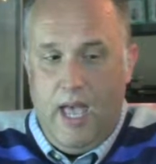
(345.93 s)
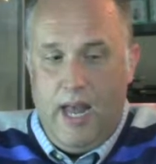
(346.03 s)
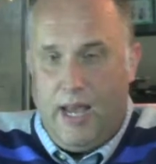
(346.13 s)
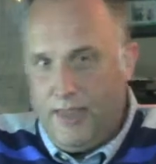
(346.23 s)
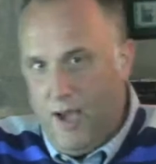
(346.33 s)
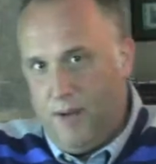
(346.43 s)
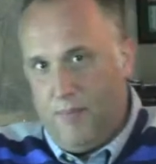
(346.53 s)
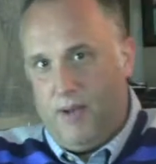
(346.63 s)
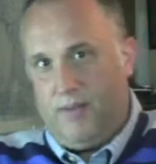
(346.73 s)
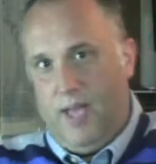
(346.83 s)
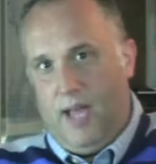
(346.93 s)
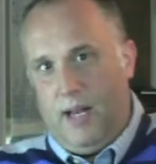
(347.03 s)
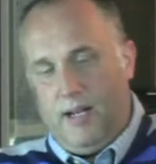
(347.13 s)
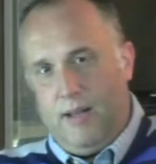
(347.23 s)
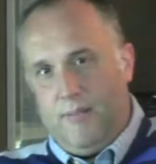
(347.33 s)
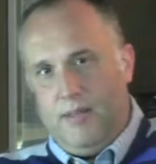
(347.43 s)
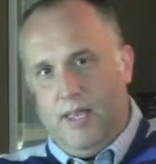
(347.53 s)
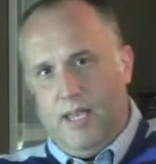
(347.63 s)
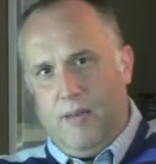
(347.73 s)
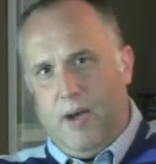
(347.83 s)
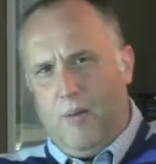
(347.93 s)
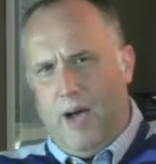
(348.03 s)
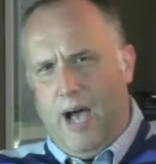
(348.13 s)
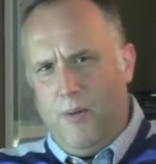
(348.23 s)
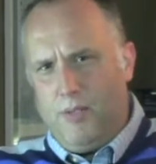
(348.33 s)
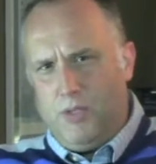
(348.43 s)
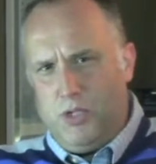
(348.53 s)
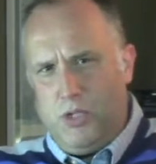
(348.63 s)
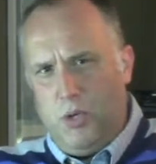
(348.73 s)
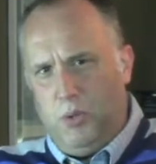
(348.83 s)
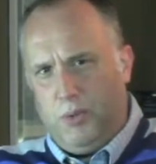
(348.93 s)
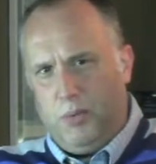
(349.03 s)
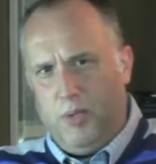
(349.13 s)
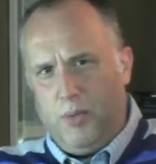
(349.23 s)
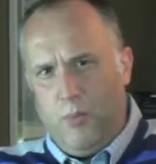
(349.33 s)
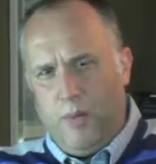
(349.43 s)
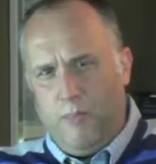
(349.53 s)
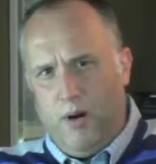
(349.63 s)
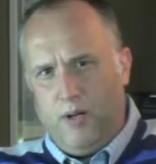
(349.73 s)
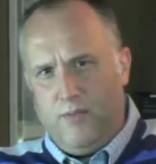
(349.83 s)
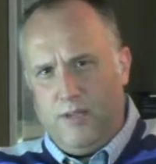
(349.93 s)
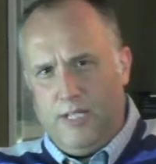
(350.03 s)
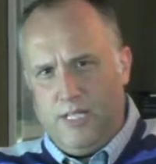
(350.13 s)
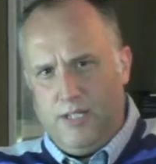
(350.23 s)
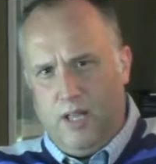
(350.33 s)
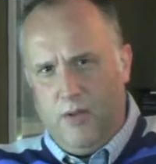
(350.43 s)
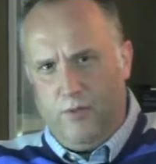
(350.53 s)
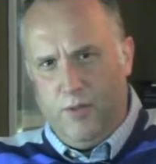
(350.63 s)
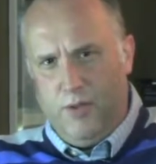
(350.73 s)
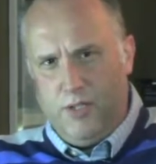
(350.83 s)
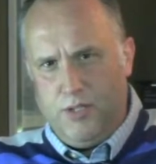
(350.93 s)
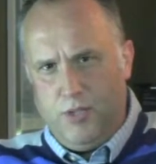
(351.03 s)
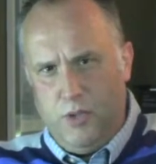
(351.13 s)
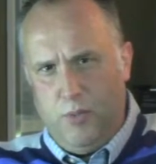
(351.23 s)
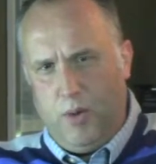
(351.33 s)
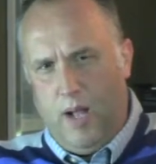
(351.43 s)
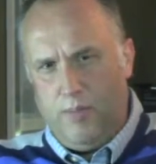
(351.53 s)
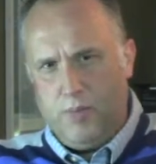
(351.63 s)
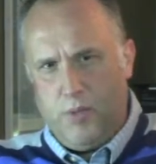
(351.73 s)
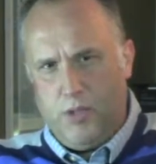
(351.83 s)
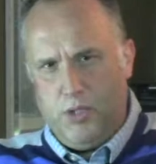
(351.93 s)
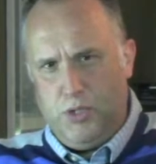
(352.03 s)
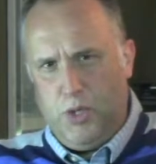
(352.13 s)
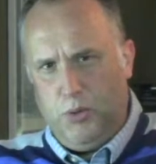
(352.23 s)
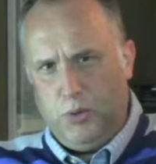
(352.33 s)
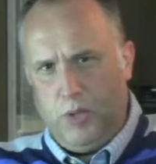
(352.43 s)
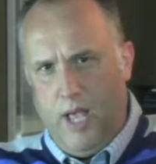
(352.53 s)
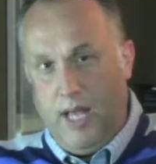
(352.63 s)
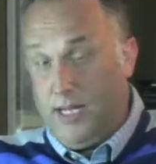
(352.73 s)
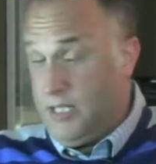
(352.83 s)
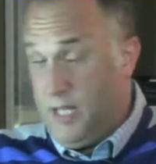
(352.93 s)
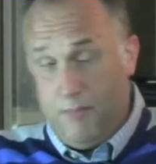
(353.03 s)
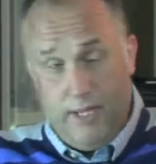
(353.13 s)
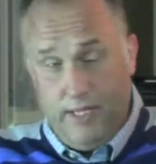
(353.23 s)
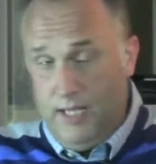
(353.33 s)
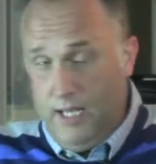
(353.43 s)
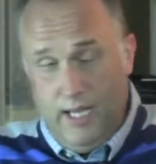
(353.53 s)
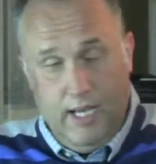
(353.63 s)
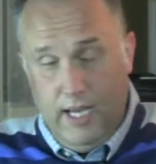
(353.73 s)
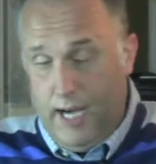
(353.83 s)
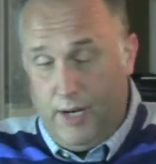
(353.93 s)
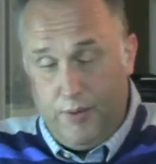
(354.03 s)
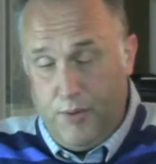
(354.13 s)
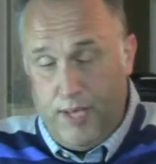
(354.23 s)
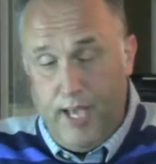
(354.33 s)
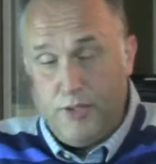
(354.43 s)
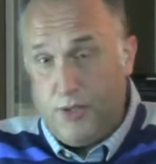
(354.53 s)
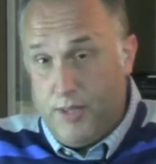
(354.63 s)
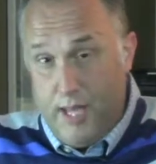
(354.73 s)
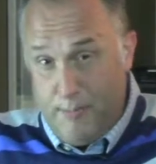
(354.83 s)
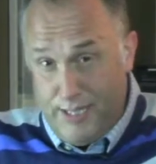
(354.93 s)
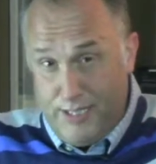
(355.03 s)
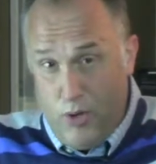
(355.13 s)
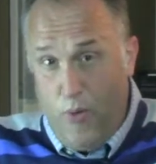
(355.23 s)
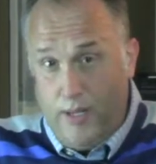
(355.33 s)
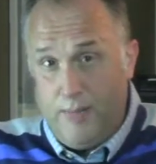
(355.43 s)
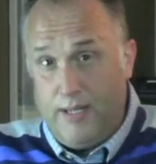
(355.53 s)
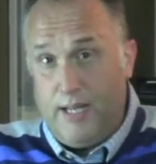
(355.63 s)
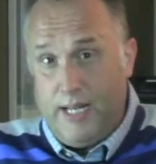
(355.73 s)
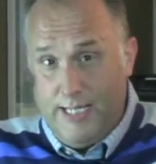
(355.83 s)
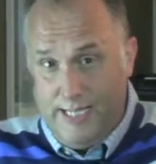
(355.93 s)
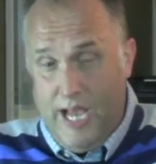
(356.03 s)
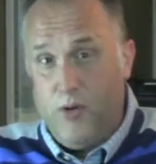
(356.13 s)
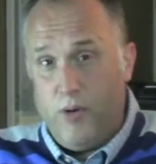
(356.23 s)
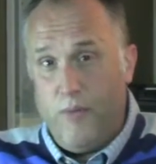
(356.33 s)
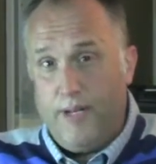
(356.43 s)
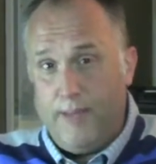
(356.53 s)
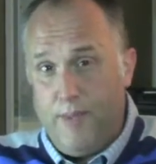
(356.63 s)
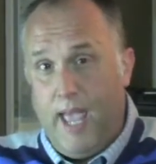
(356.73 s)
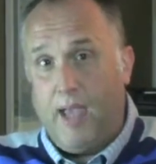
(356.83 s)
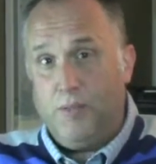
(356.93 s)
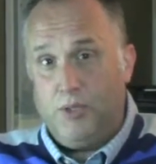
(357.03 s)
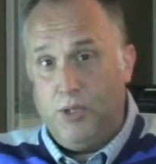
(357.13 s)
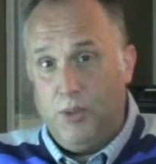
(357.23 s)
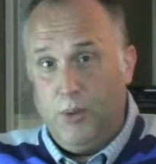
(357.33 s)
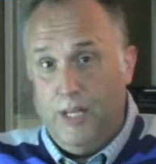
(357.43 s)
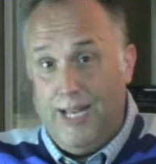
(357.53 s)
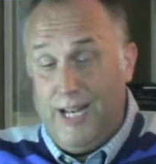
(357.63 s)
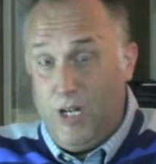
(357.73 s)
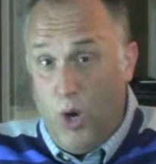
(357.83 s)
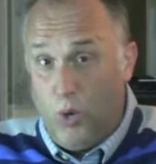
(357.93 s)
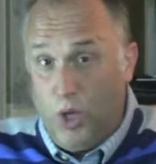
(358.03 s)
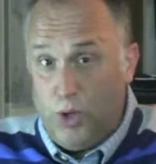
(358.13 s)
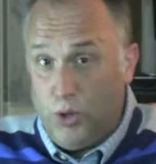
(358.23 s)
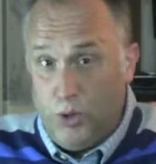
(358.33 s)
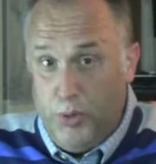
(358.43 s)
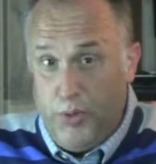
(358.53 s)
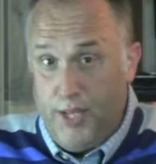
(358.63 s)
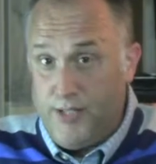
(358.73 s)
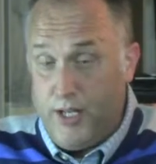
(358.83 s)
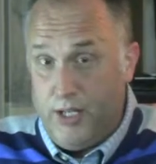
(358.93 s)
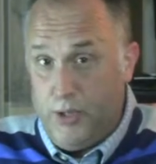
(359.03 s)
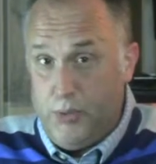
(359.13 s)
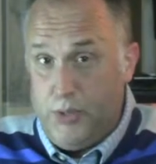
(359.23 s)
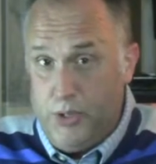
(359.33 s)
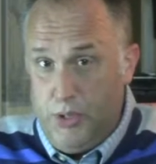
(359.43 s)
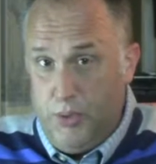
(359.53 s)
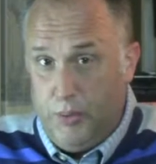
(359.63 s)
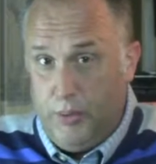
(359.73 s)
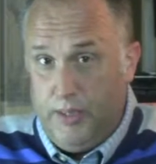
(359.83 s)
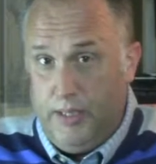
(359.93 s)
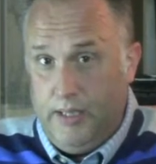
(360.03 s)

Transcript: And I thought about that, and I've been thinking about, well, how is the shoulder? What part of his life will this new problems with his shoulder end? It's going to mean, and I don't know the answer to that, but it's going to mean that he's now going to be able to no longer do things that he used to do